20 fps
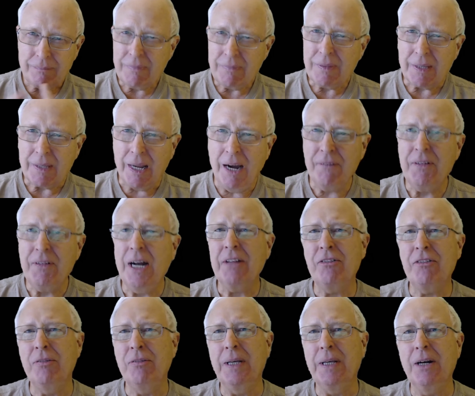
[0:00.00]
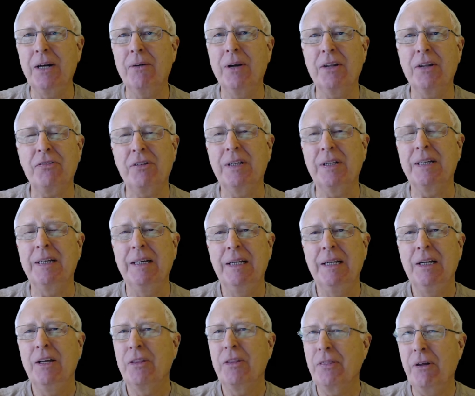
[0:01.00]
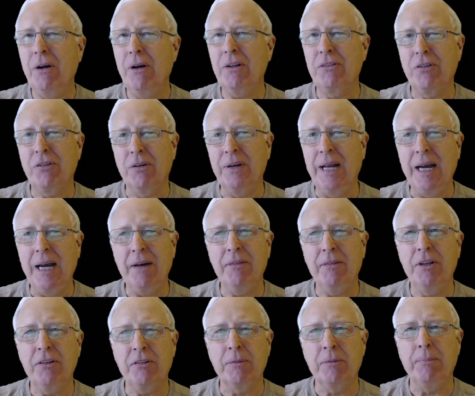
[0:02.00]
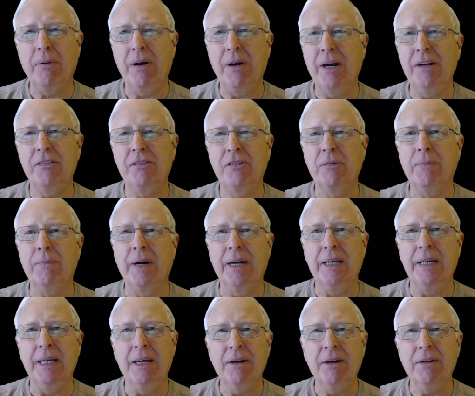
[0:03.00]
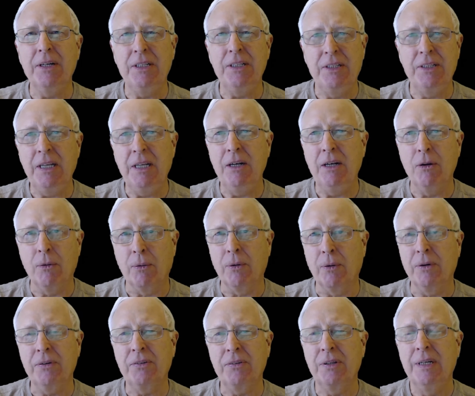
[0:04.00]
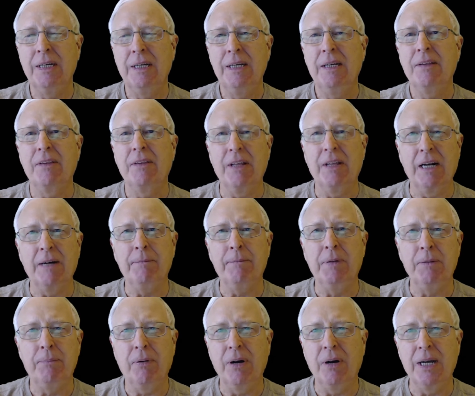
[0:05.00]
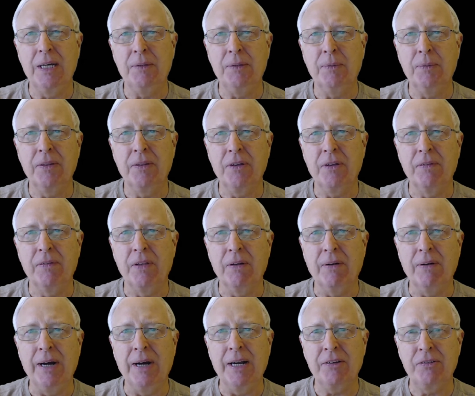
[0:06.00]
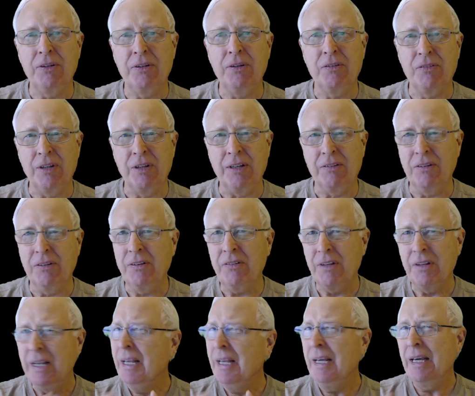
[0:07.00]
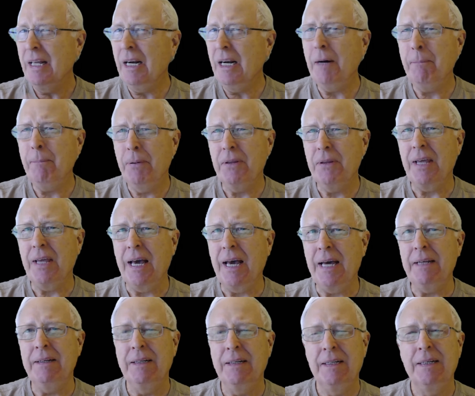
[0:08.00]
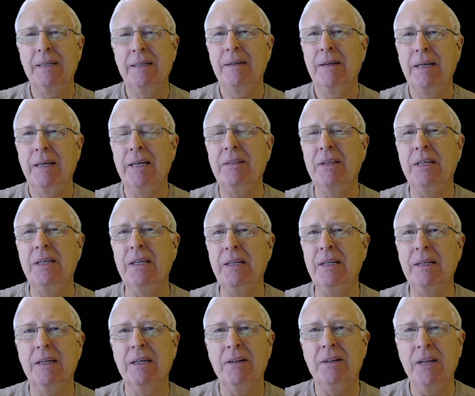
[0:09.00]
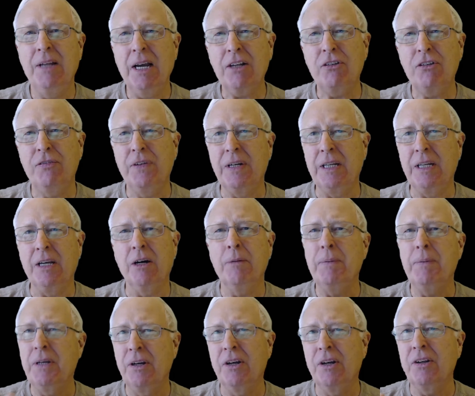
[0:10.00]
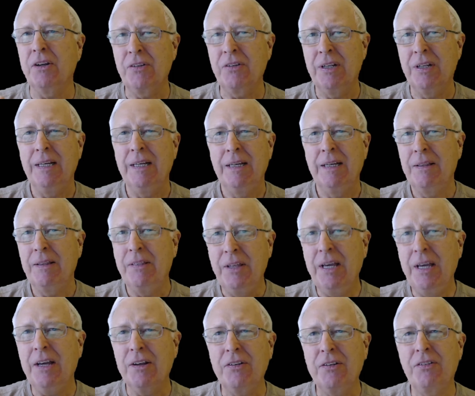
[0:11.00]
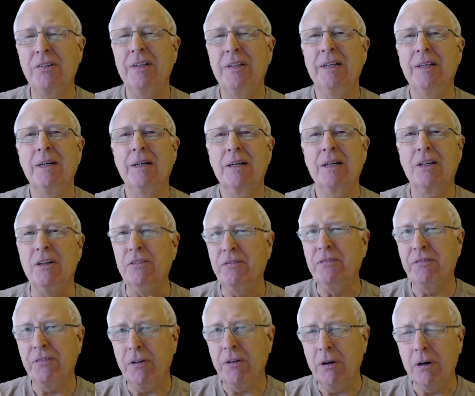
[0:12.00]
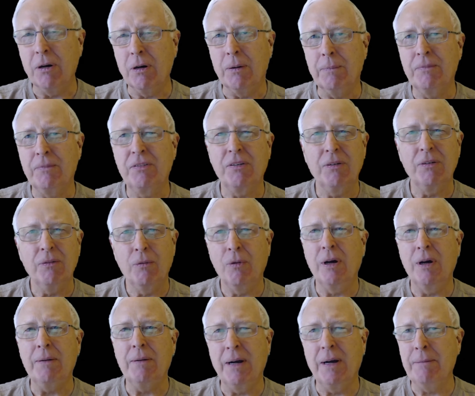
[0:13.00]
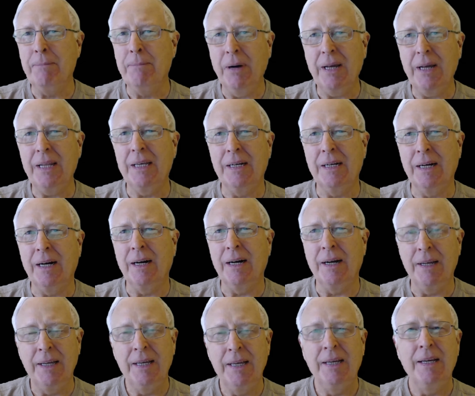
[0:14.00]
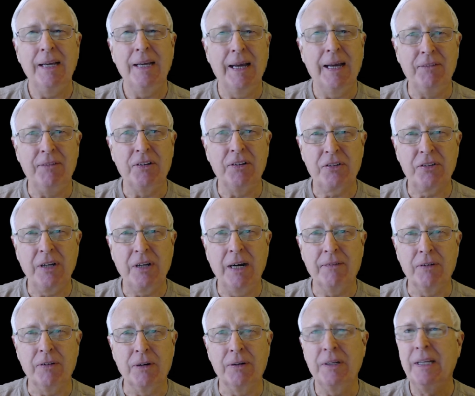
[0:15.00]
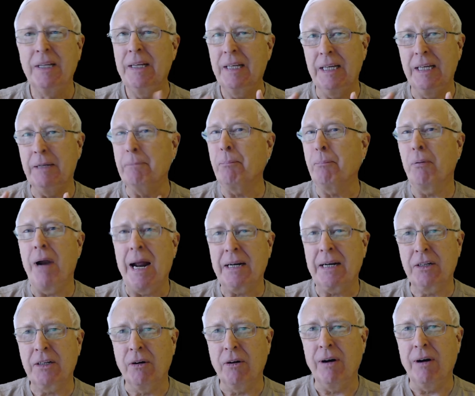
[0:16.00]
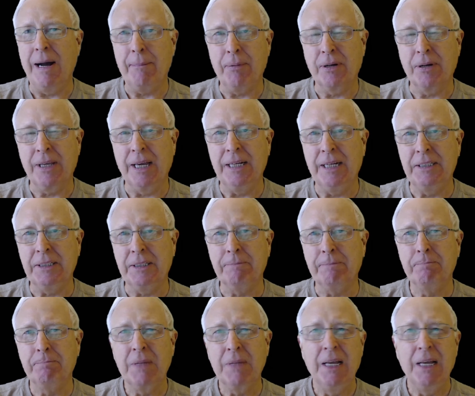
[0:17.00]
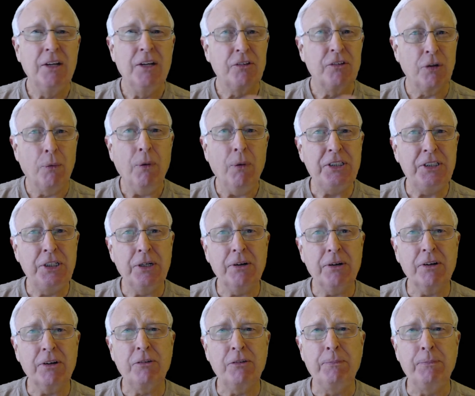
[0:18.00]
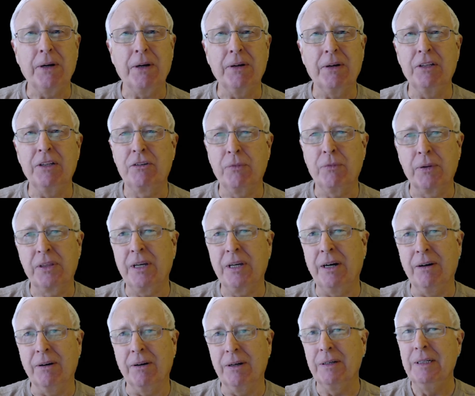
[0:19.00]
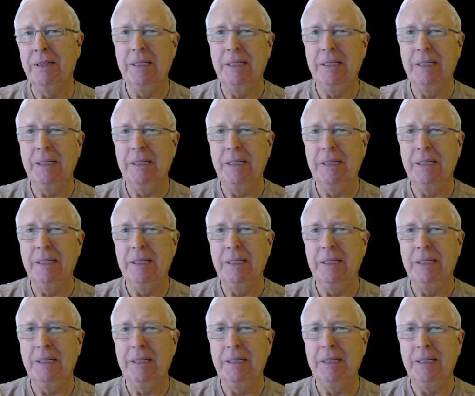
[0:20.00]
I've got some interesting thoughts on how this applies to my LED lures that I've been playing with over the last two seasons, and I'll put that in the next video because this confirms what my buddy and I have discovered in practical application. So what's your experience with color?